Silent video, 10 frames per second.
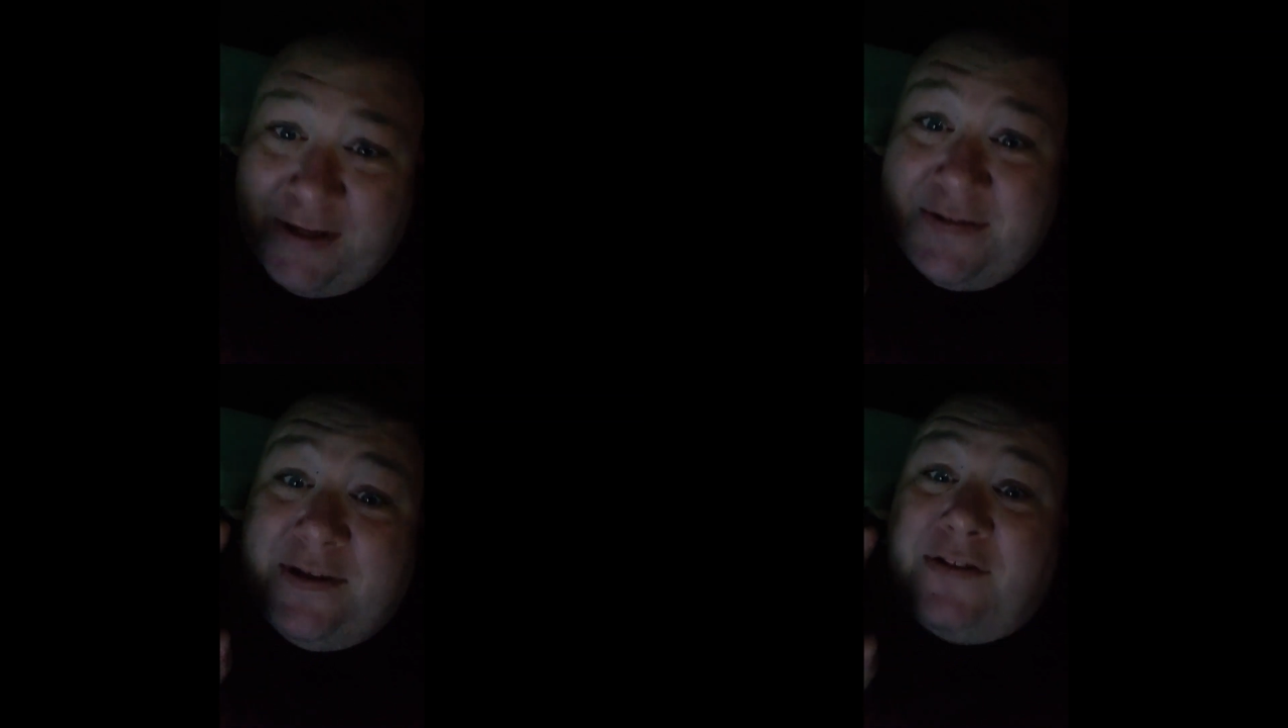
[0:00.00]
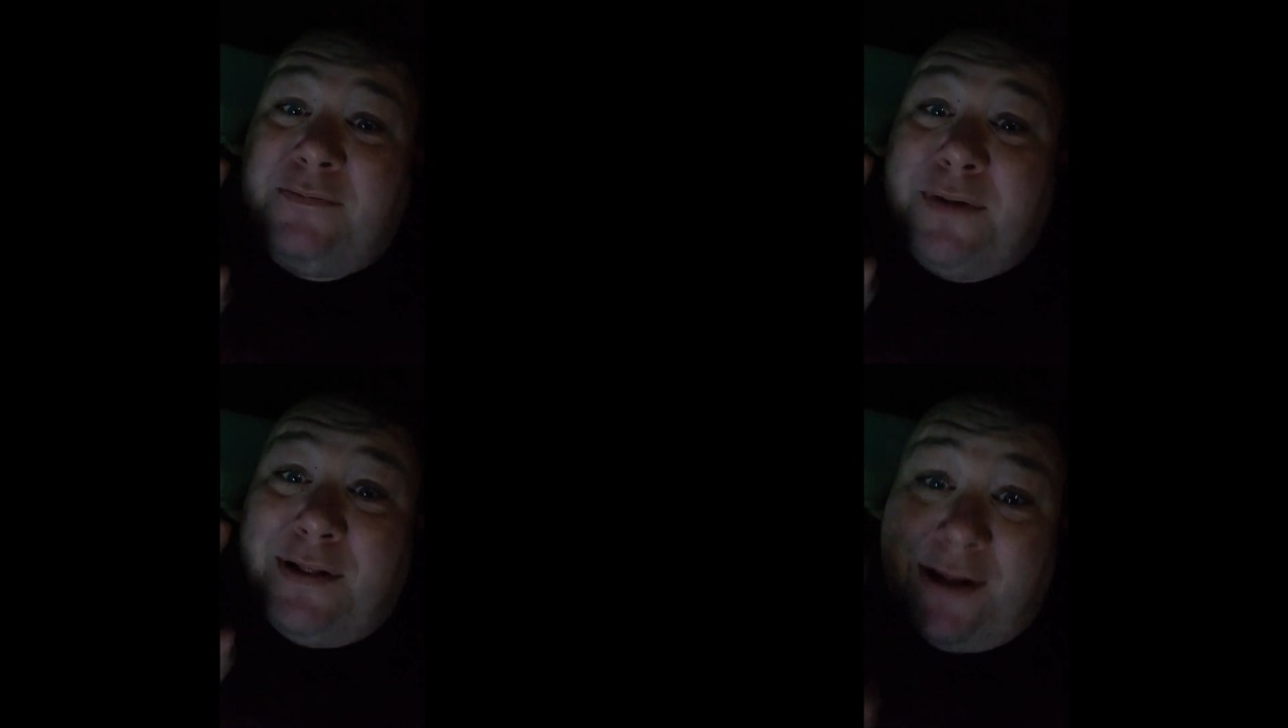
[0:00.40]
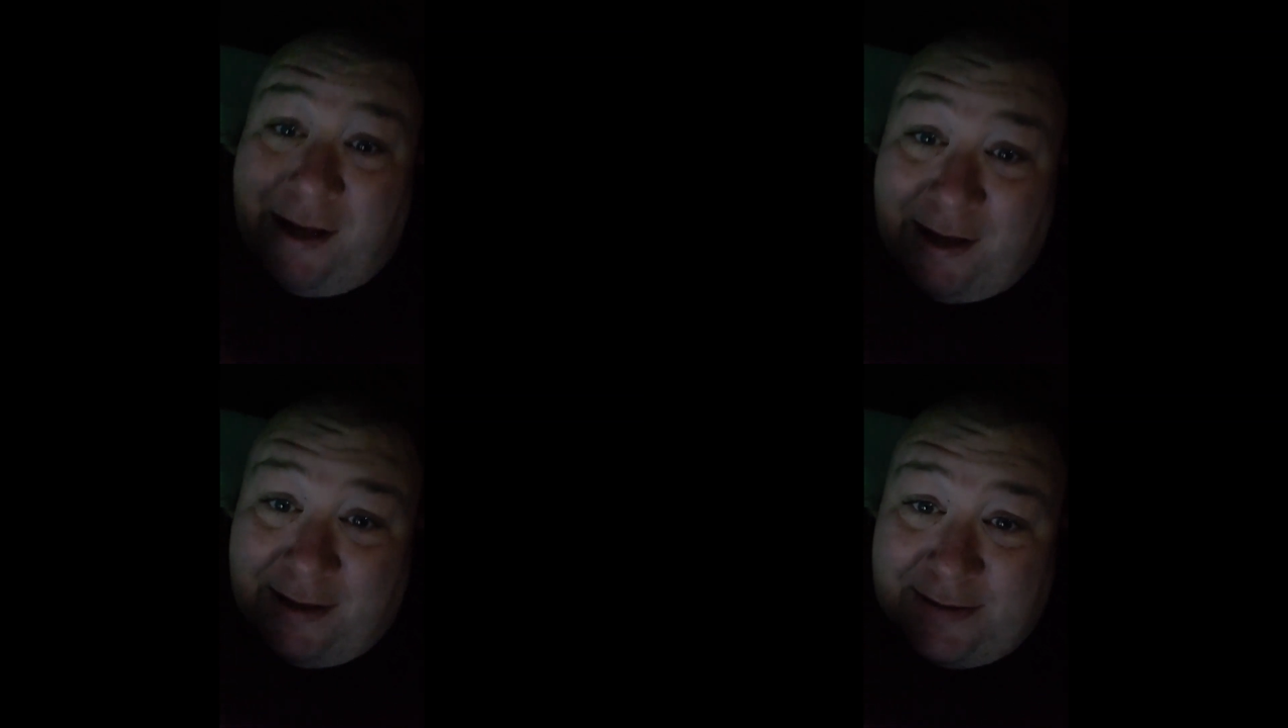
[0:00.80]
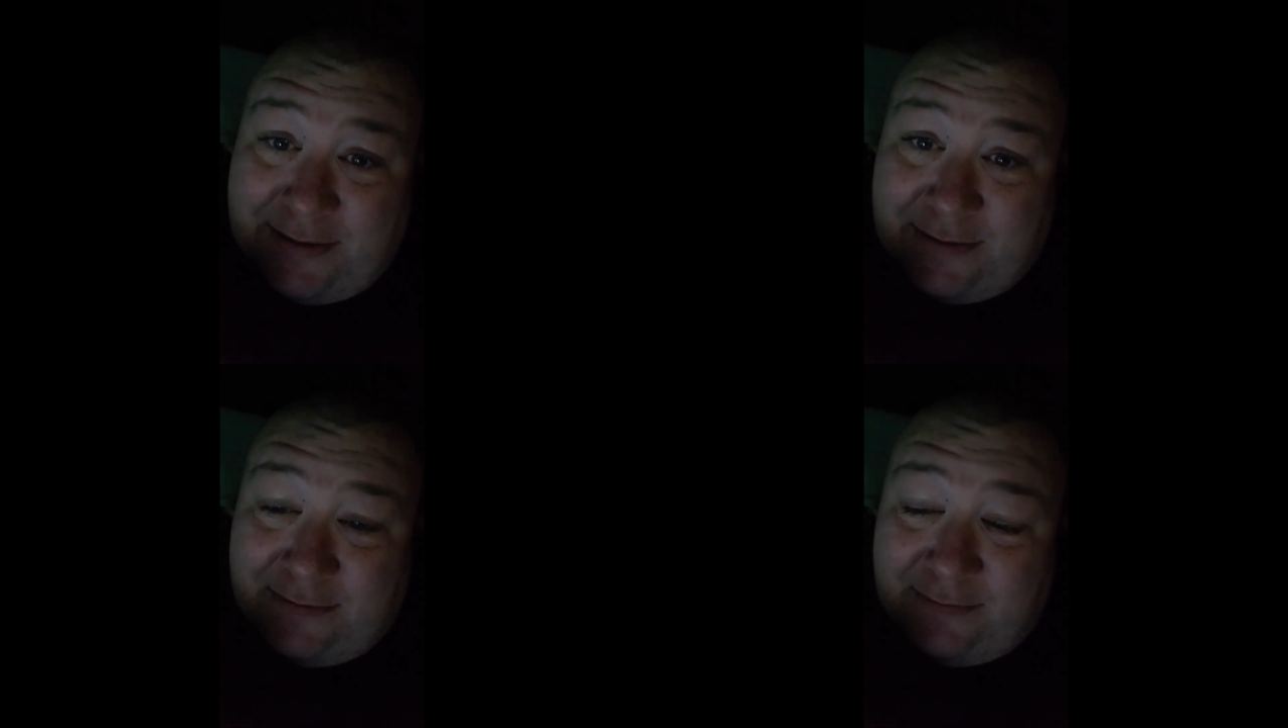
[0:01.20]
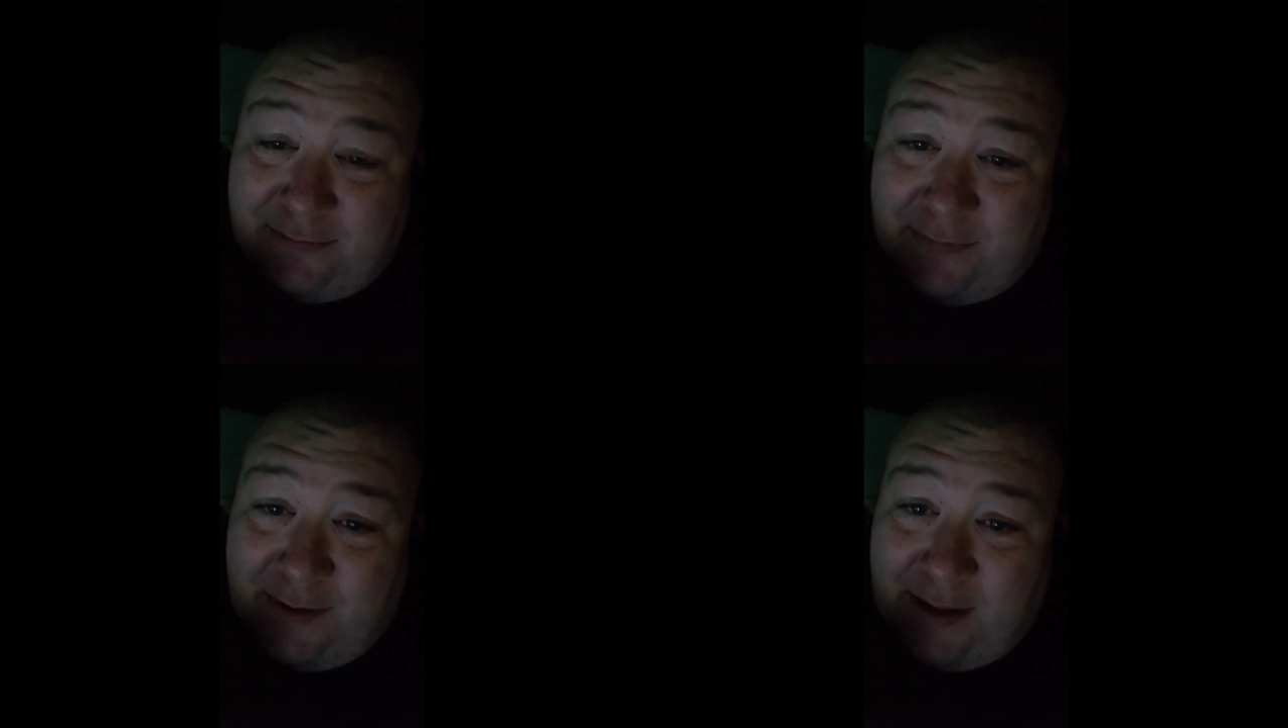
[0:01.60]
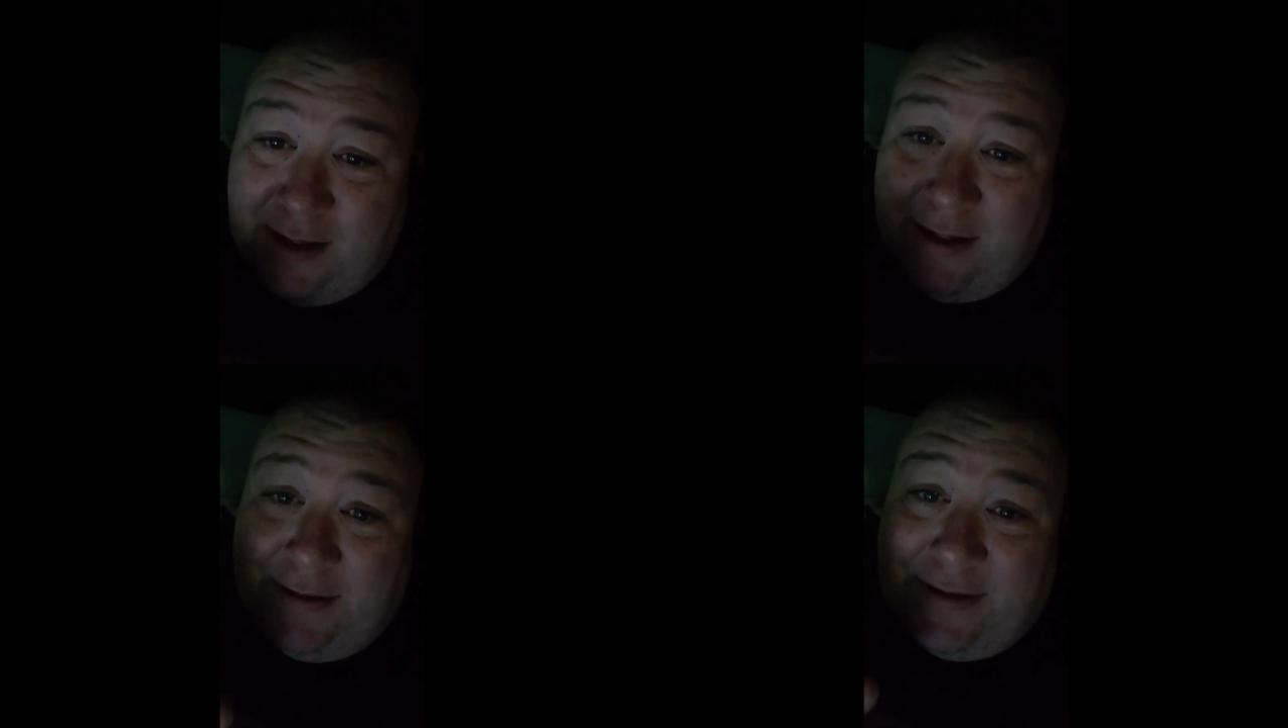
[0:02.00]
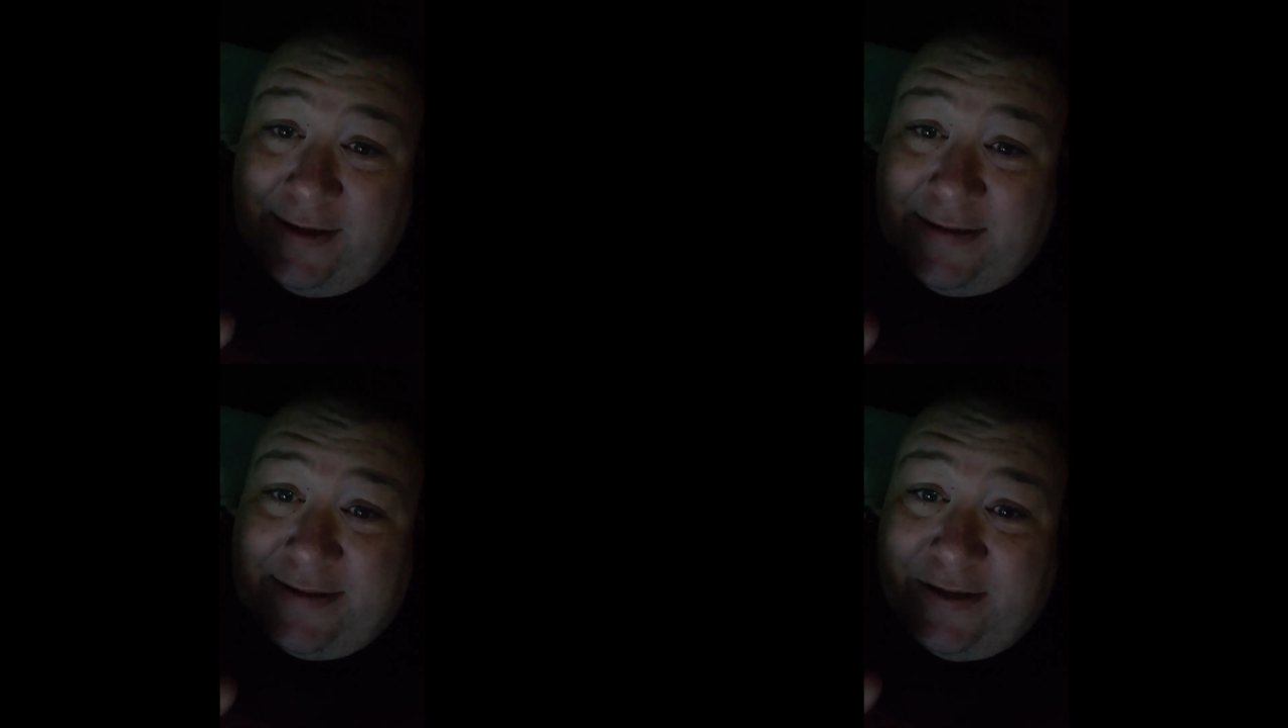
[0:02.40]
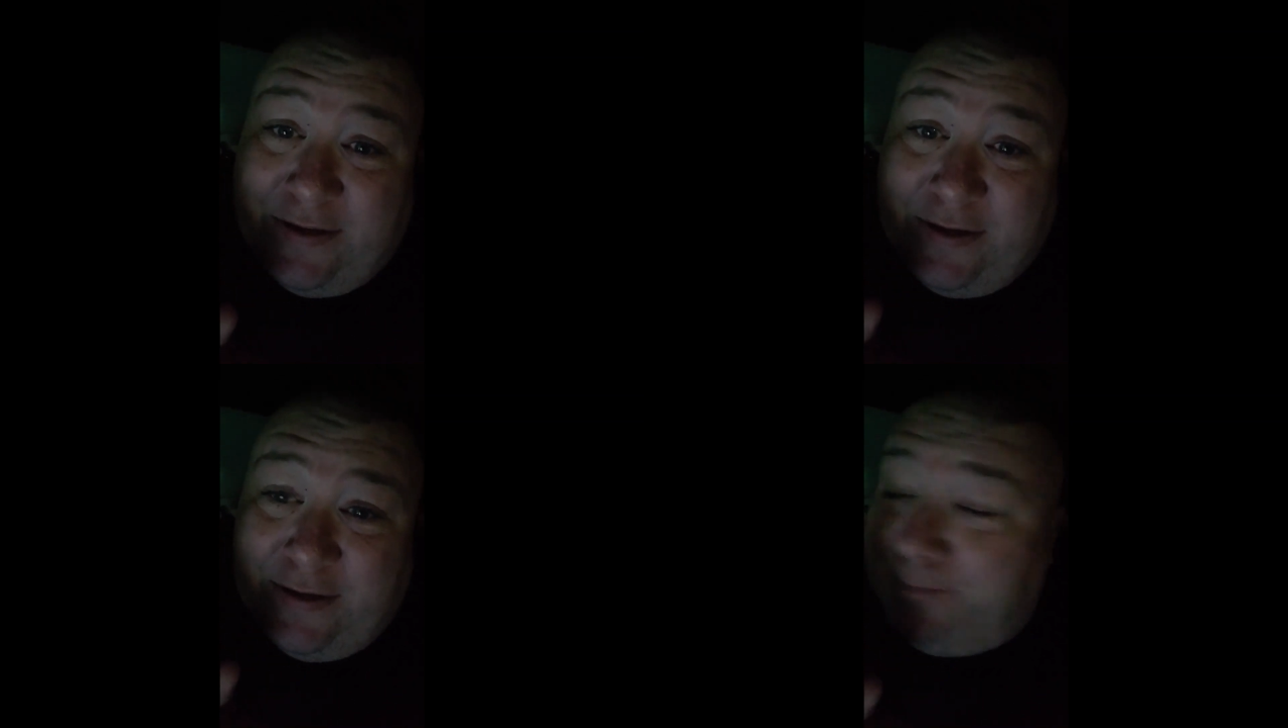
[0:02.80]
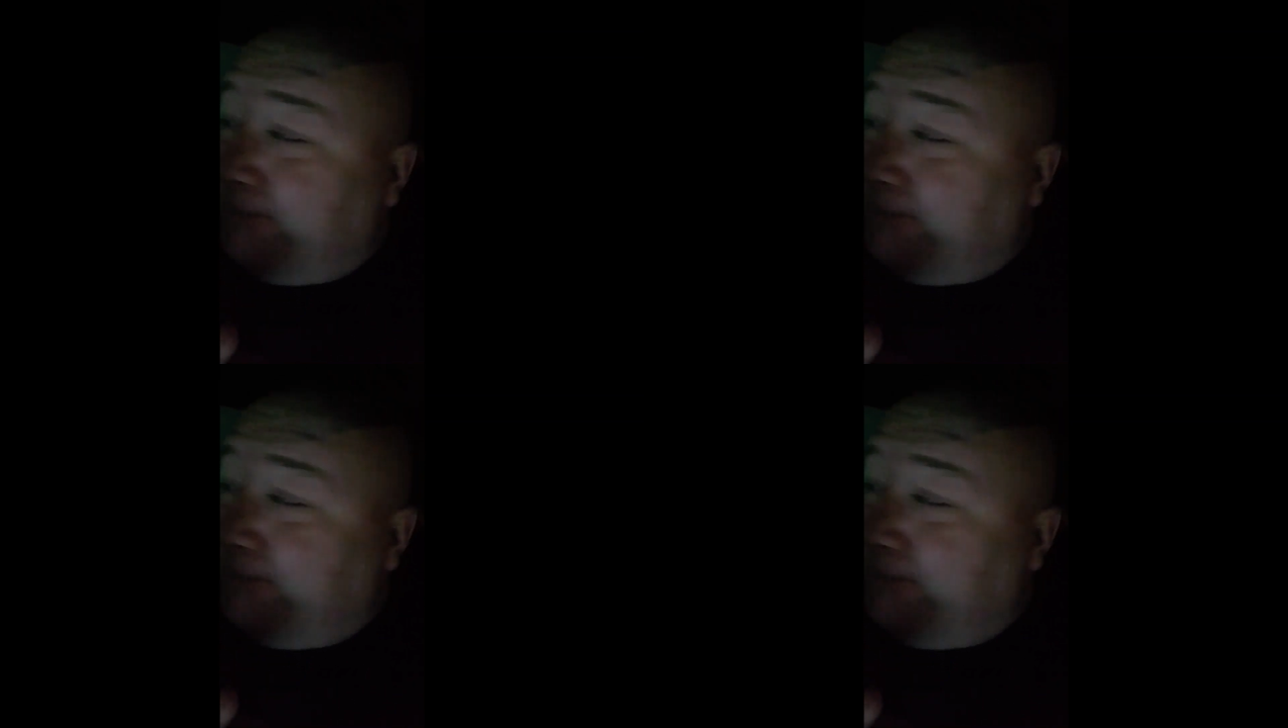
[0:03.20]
is nothing but lies. They tell you